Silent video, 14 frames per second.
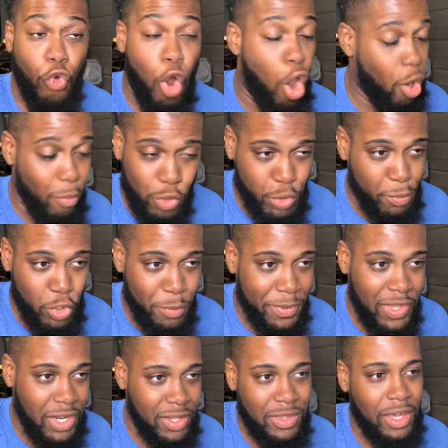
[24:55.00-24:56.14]
more superhuman
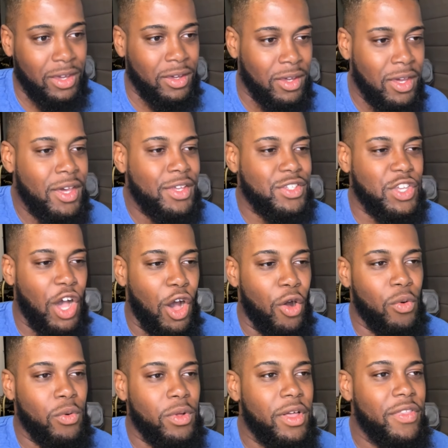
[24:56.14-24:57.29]
than you'd think.
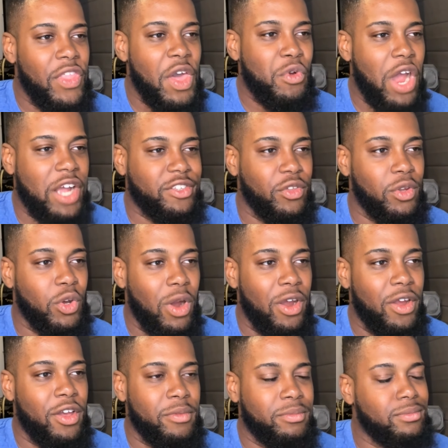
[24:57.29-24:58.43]
So, name crash through an
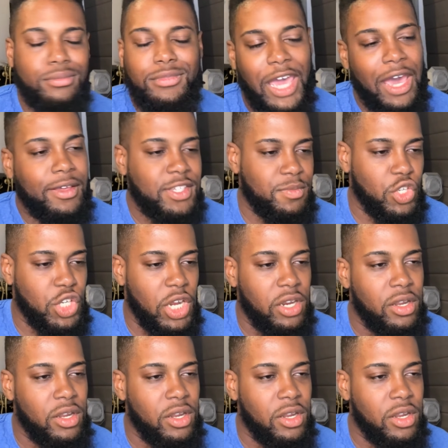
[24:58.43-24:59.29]
aquarium. Yeah, seems legit.